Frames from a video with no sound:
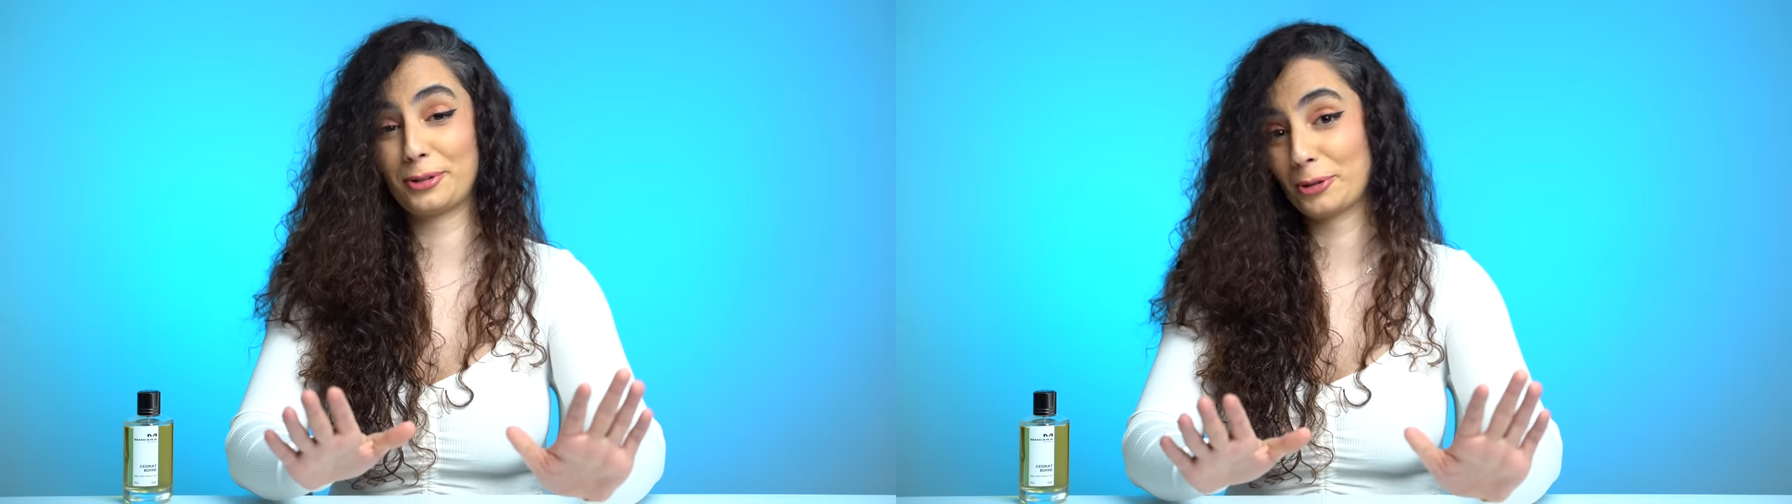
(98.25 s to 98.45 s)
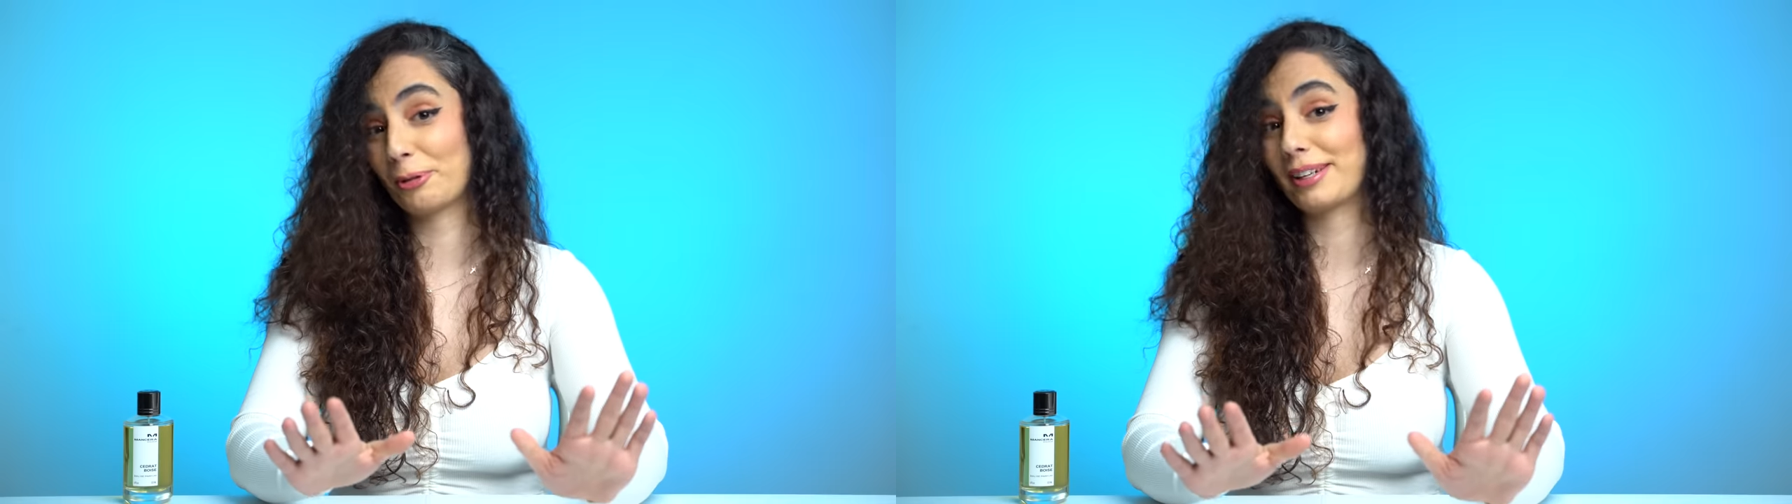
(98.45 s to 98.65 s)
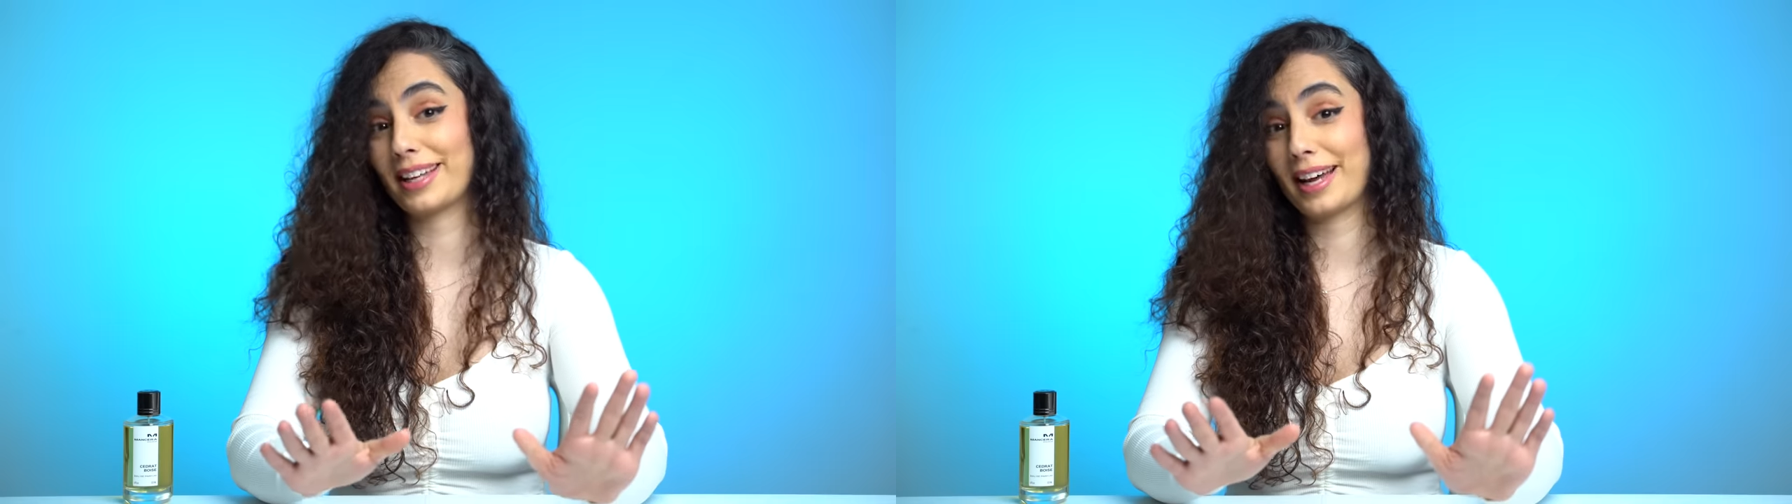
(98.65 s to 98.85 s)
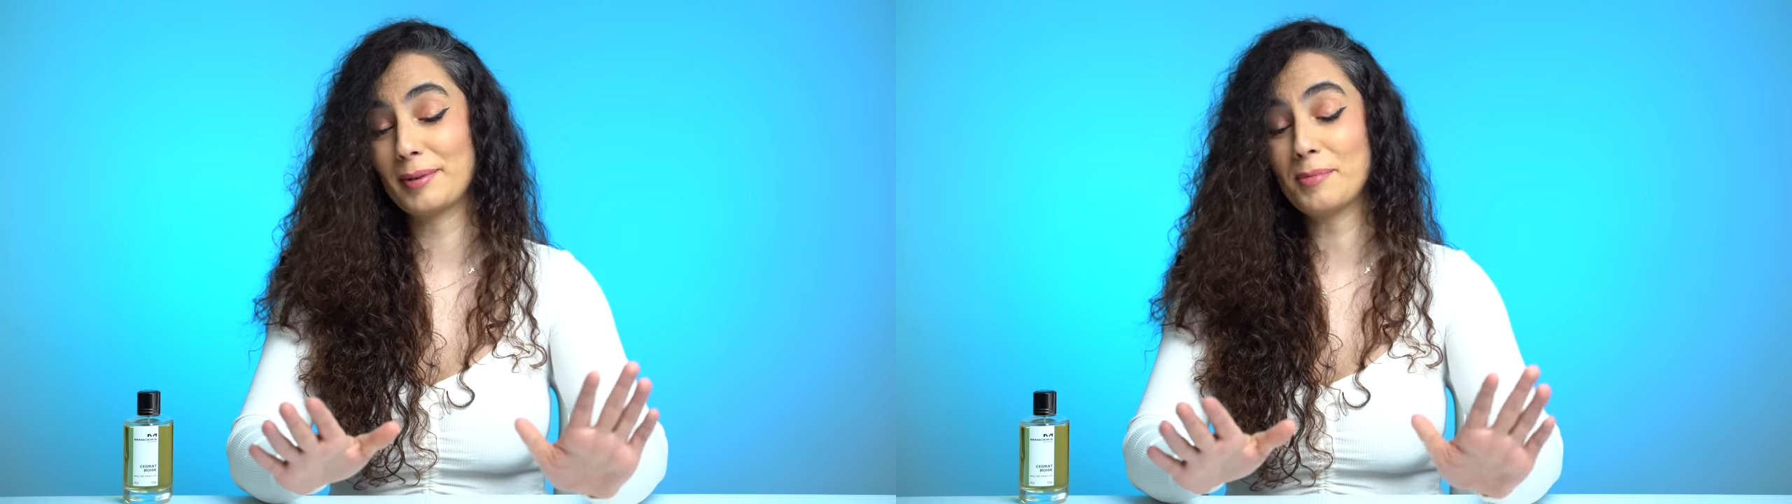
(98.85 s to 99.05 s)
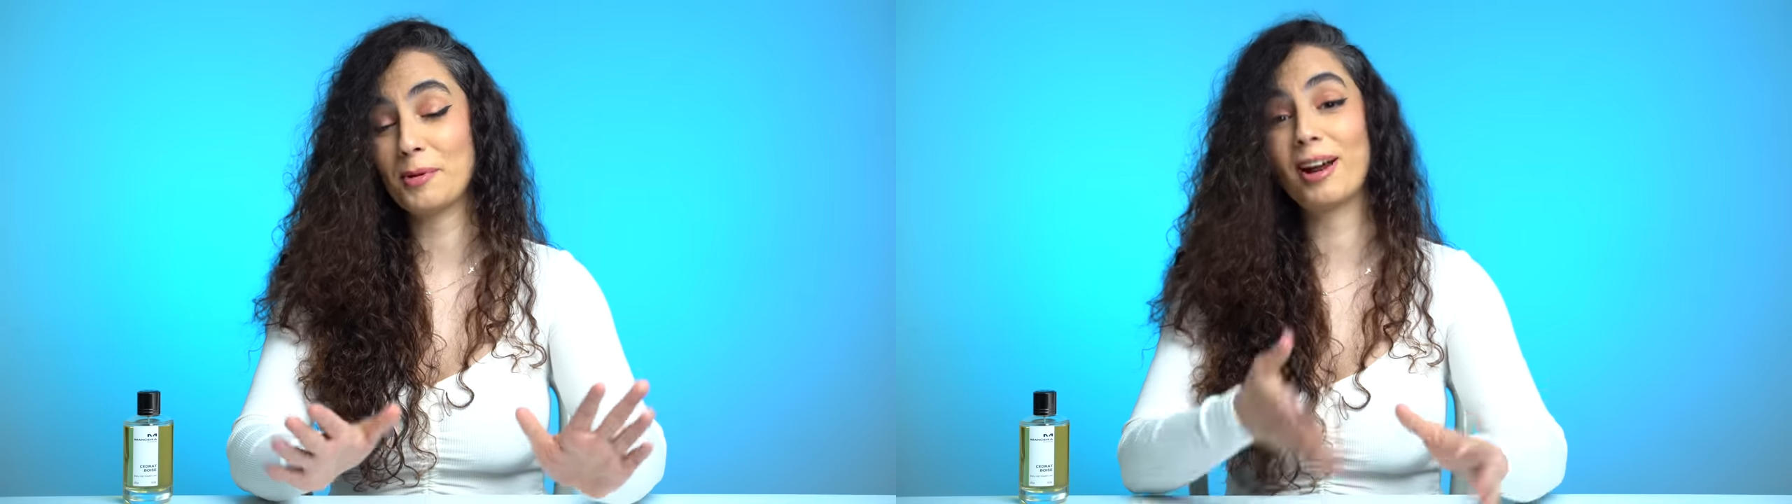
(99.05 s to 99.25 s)
story
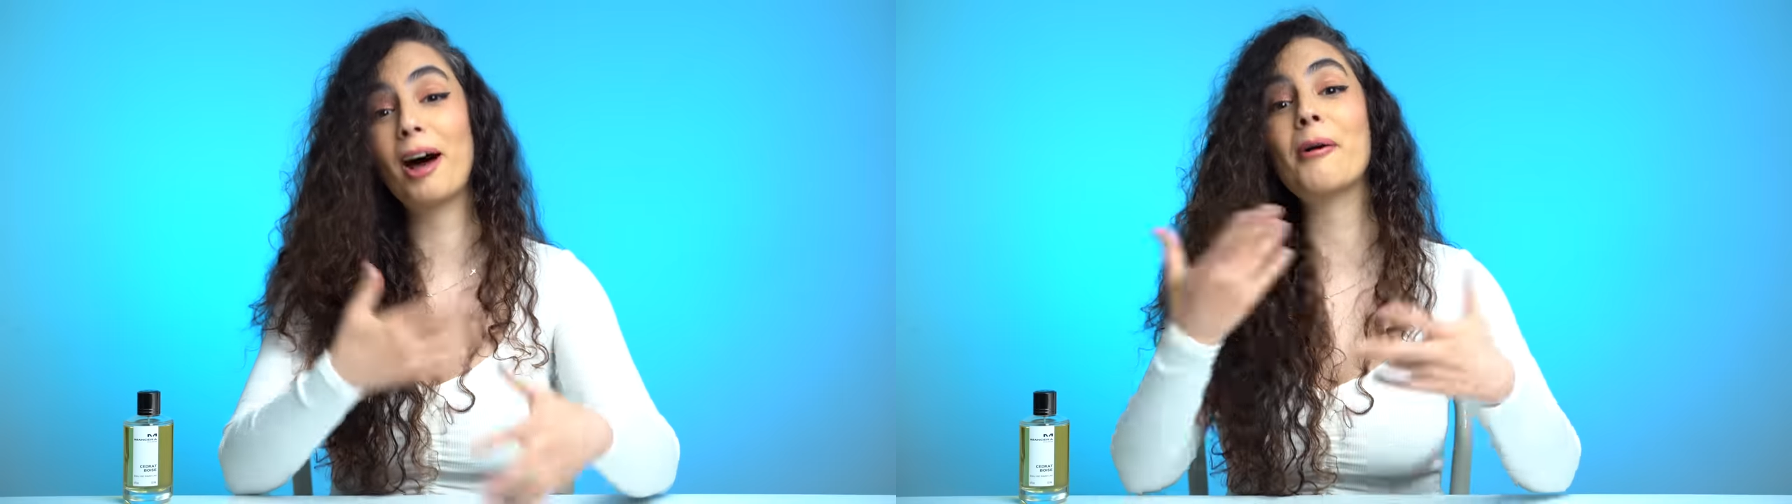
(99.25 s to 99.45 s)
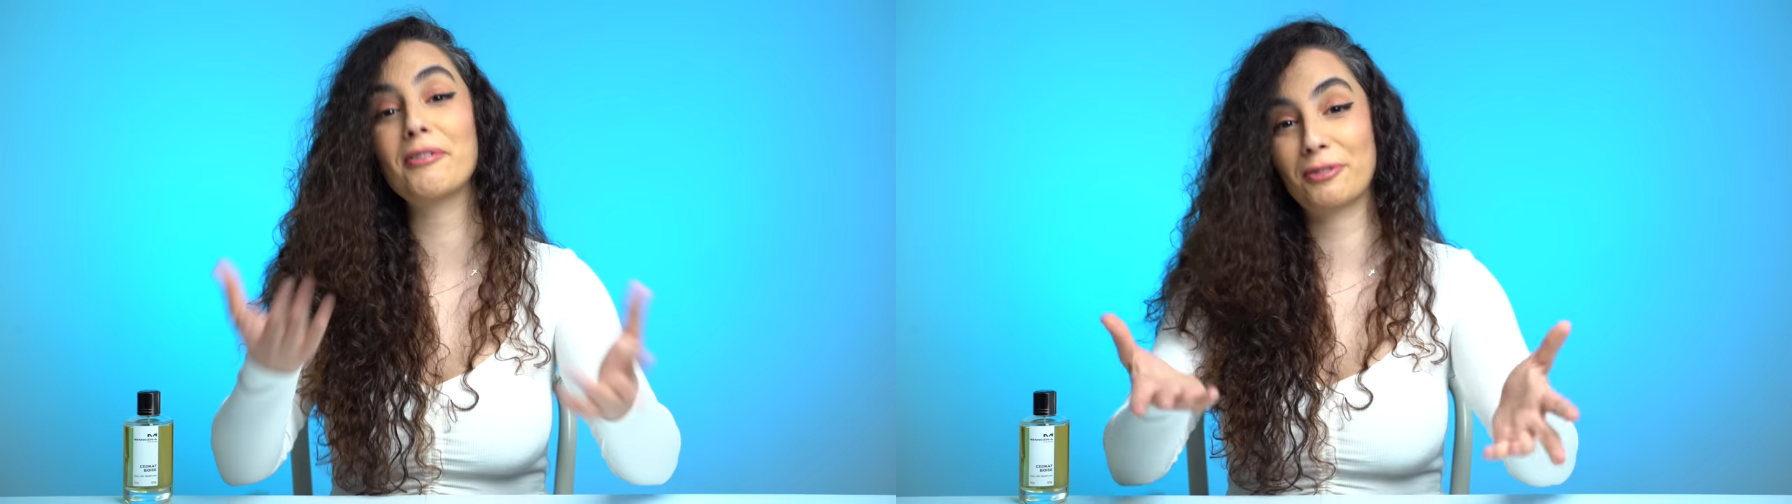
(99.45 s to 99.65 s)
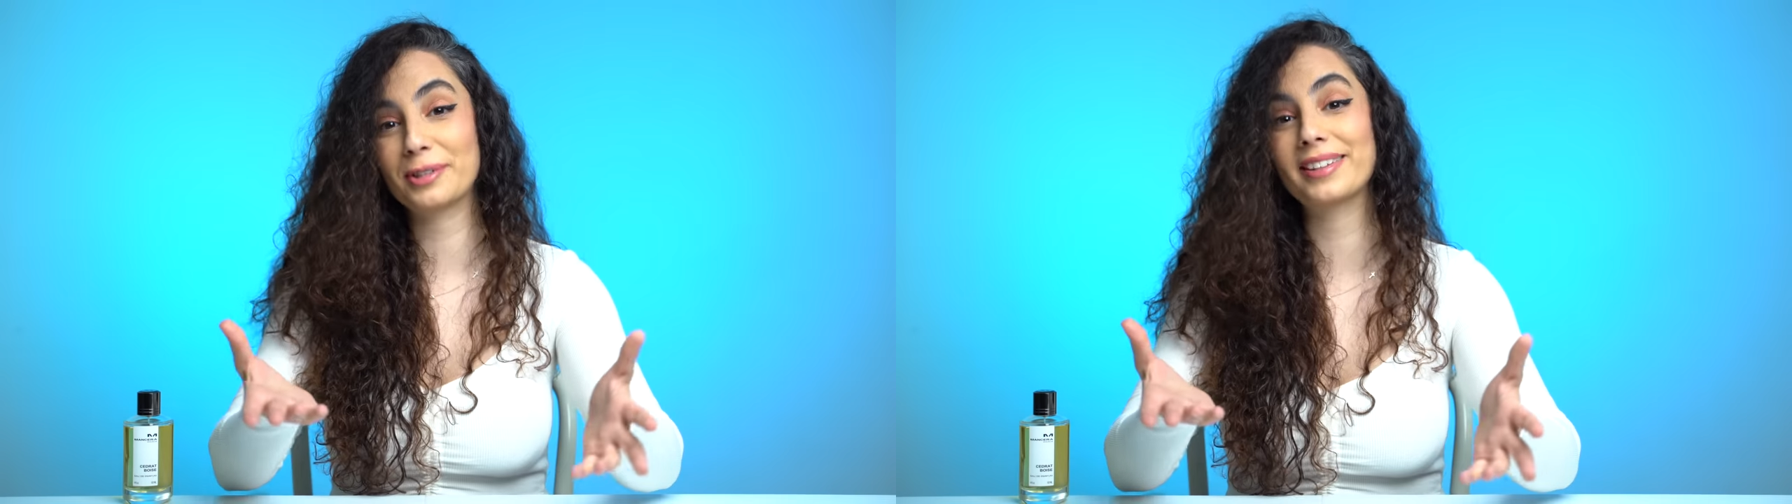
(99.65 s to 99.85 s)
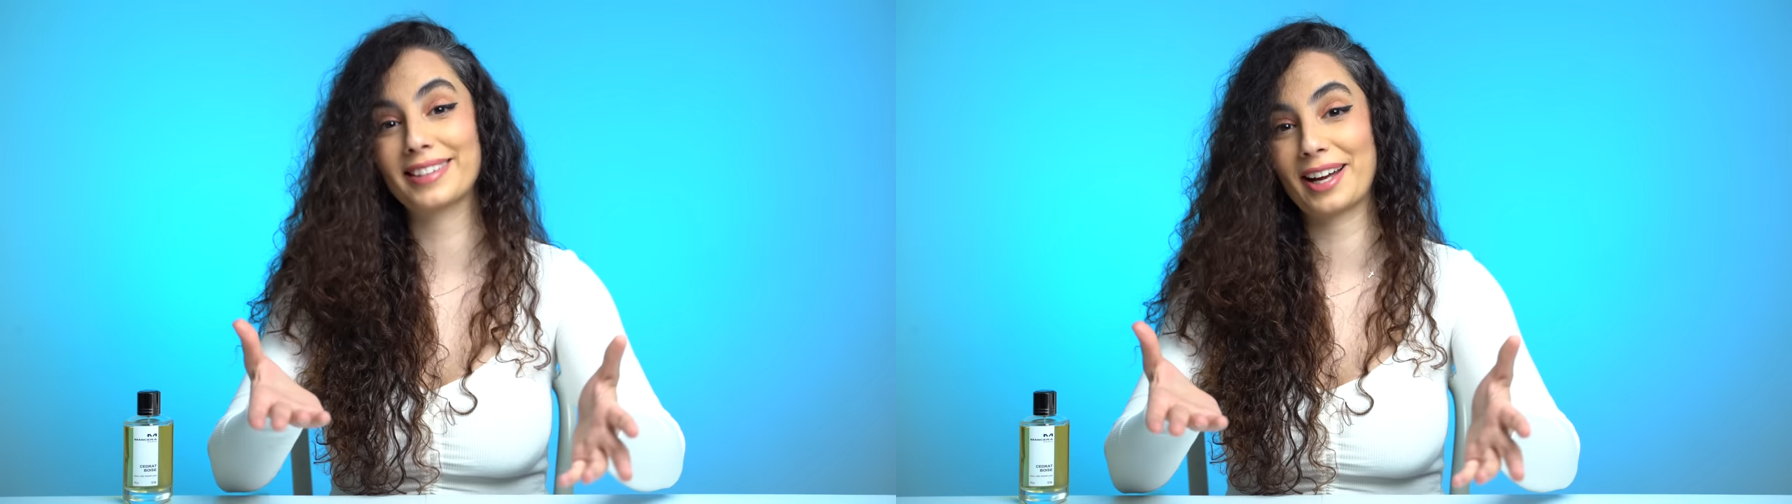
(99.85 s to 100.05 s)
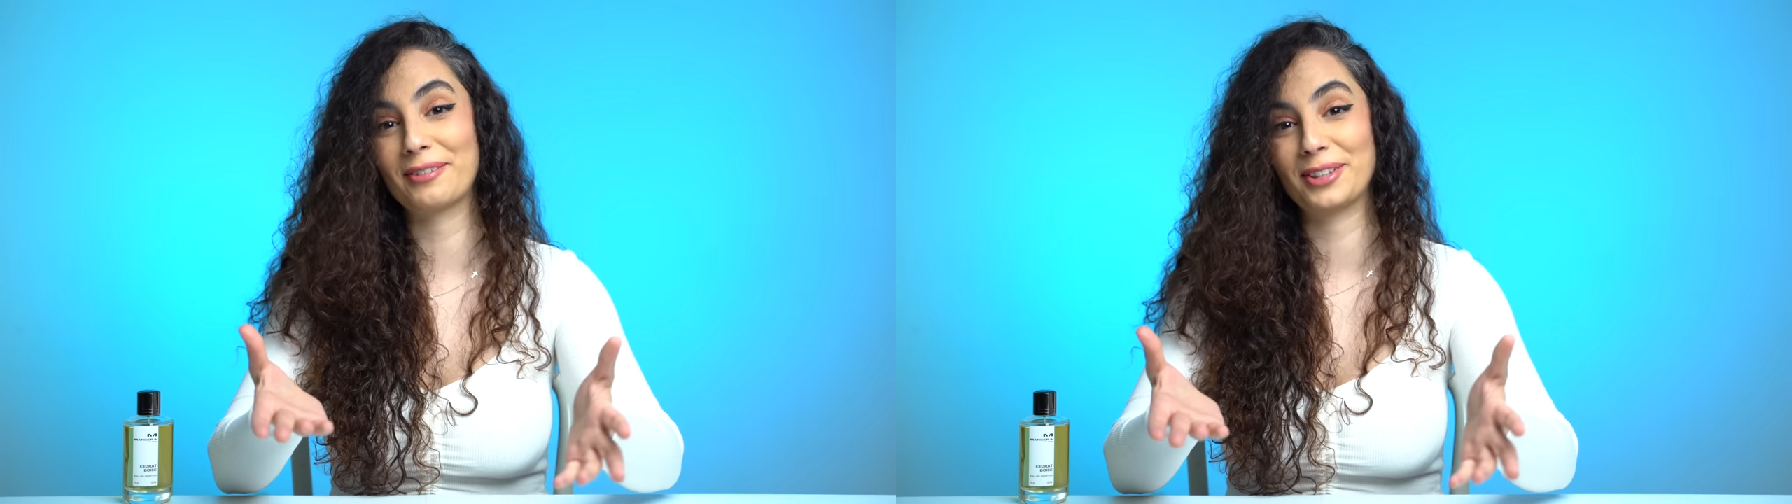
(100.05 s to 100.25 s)
time on how I first
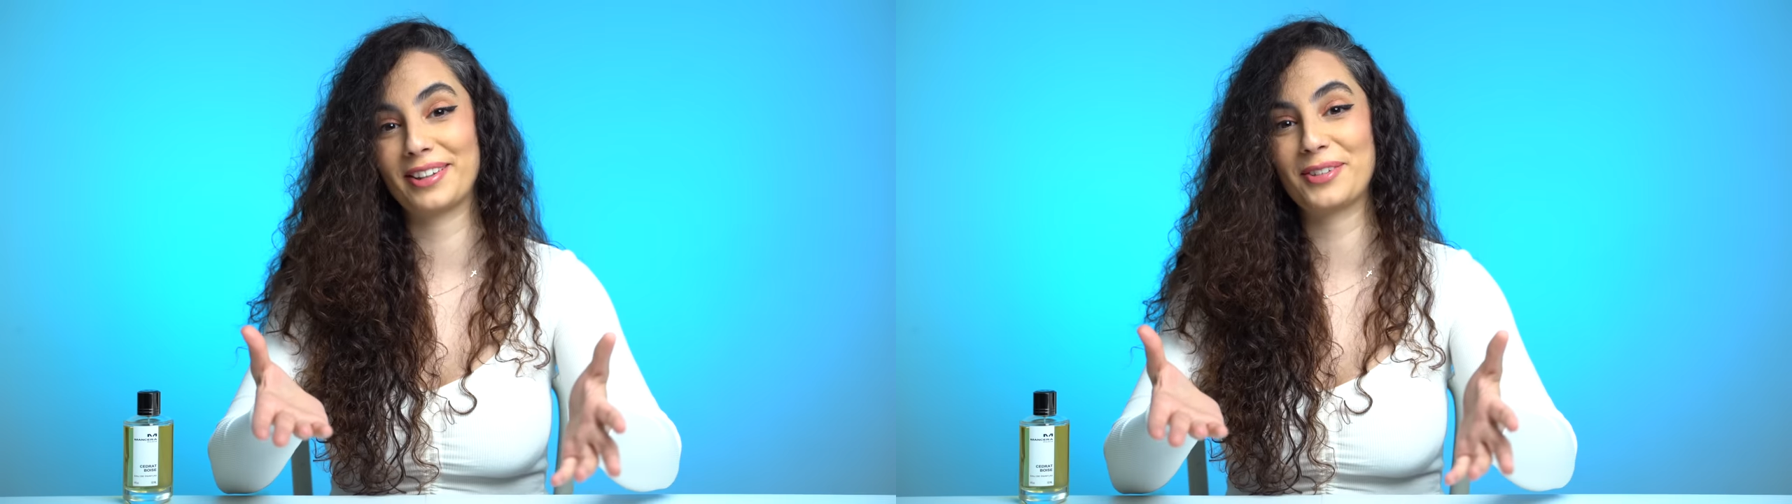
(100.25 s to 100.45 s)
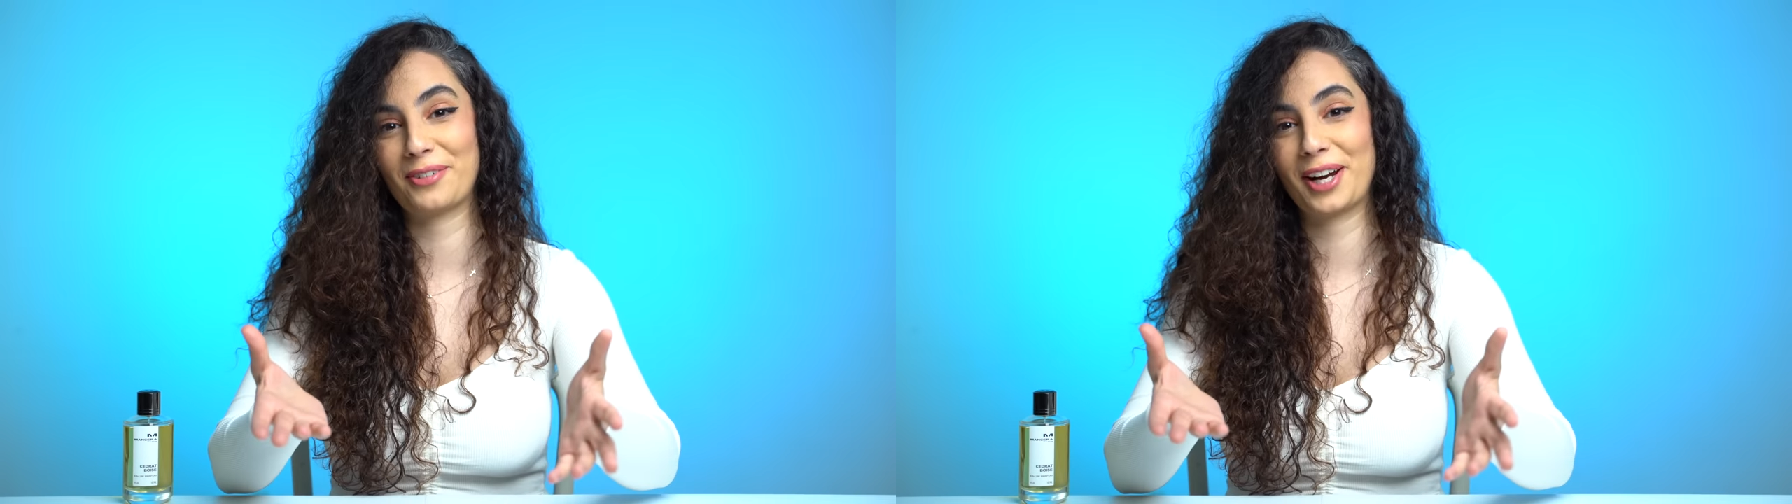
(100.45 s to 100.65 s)
discovered this